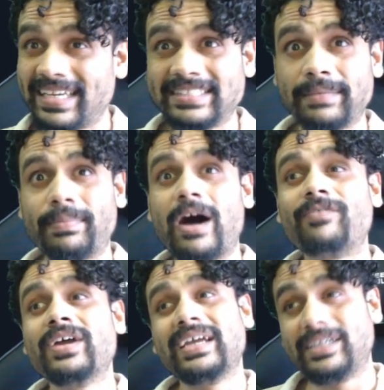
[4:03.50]
is
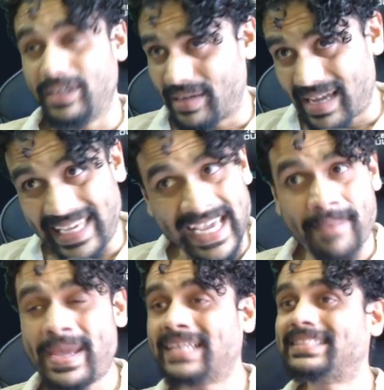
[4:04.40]
above, the
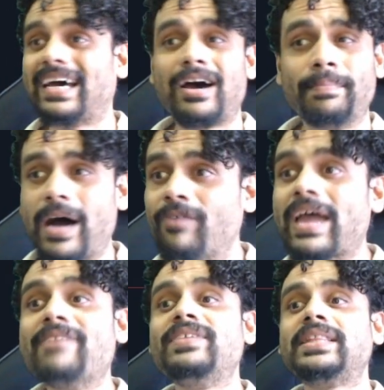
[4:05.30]
EMAs are above,
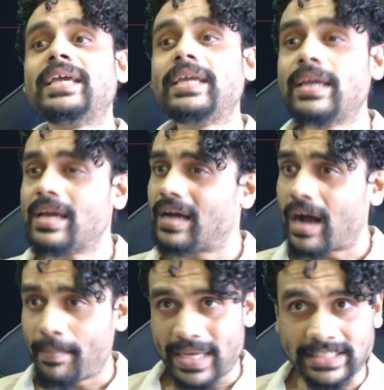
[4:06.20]
everything
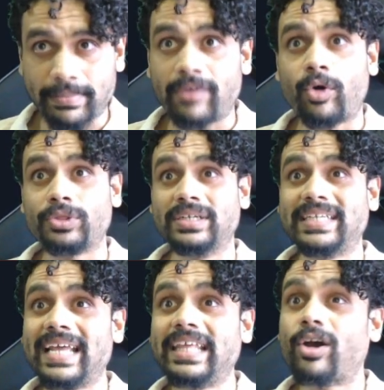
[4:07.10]
is above on the
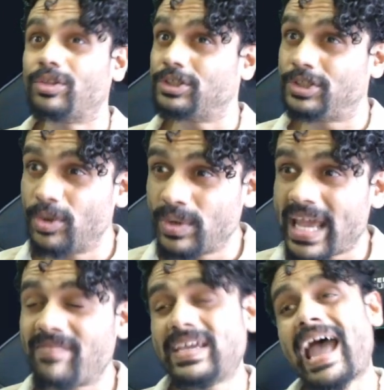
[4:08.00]
daily. On the
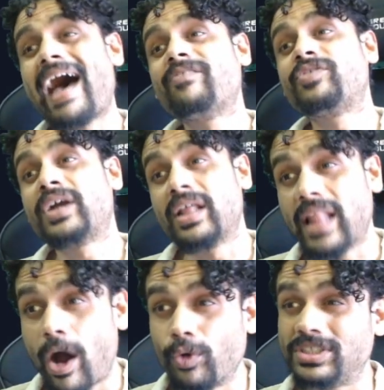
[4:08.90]
2-day, we have
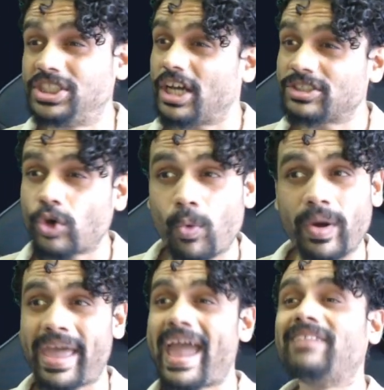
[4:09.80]
cloud just
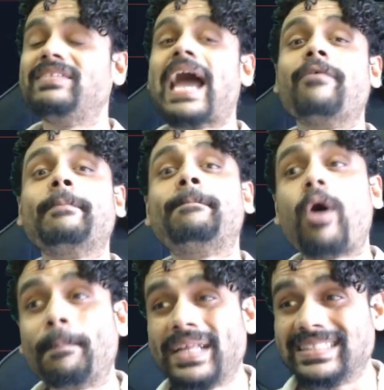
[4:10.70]
overhead. We haven't
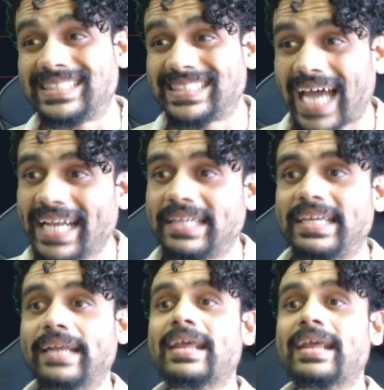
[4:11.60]
popped inside it yet.